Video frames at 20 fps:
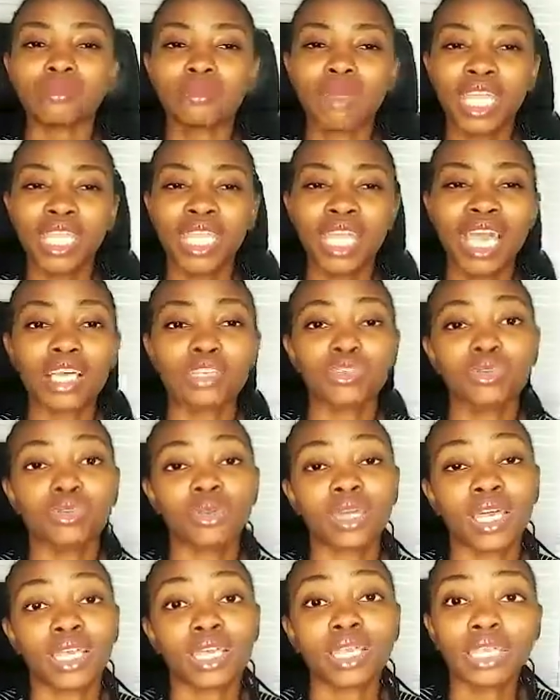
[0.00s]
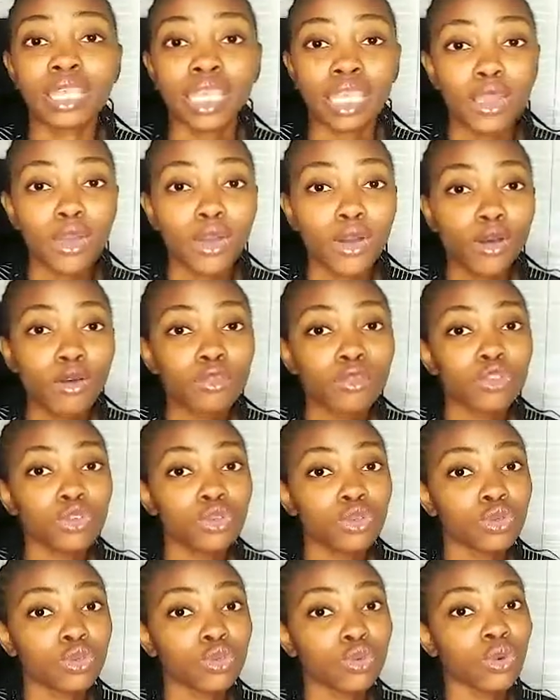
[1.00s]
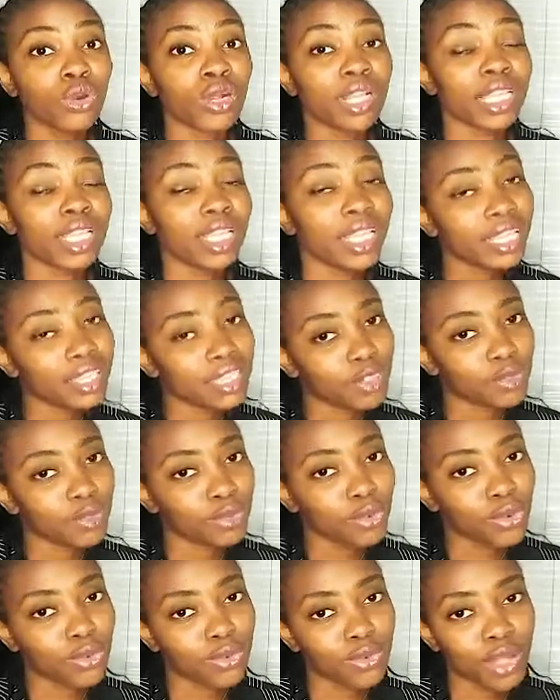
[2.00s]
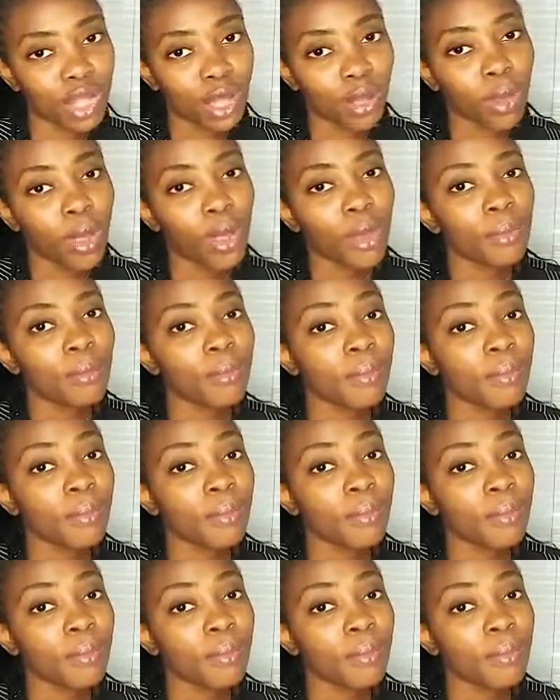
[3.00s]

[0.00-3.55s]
many as you can think of to your LinkedIn profile,